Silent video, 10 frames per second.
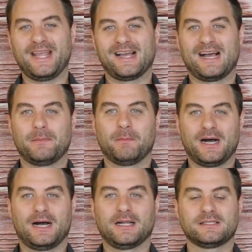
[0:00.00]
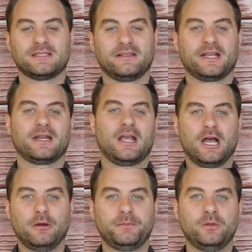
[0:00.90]
AI bots that can
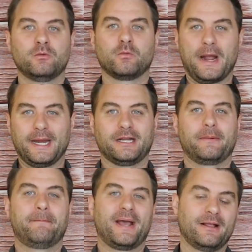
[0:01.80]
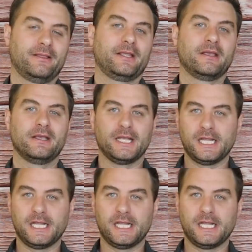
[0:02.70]
help you write compelling